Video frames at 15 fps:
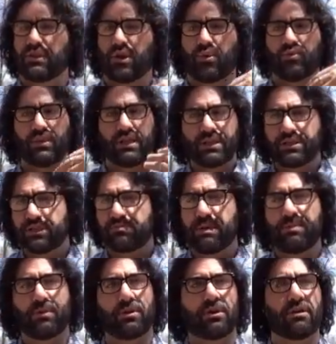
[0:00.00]
you know, religious
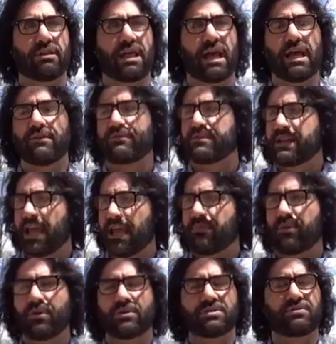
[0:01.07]
people in our life,
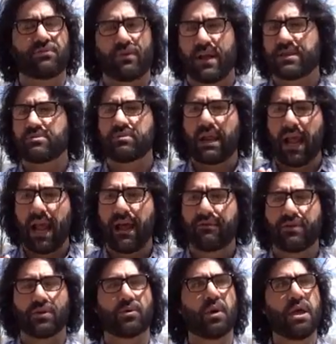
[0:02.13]
neighbors, friends, what
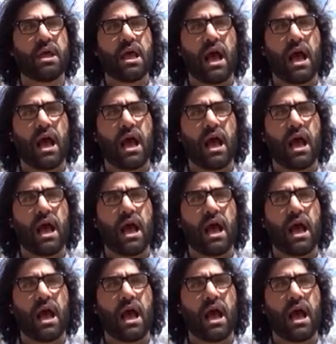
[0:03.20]
have you.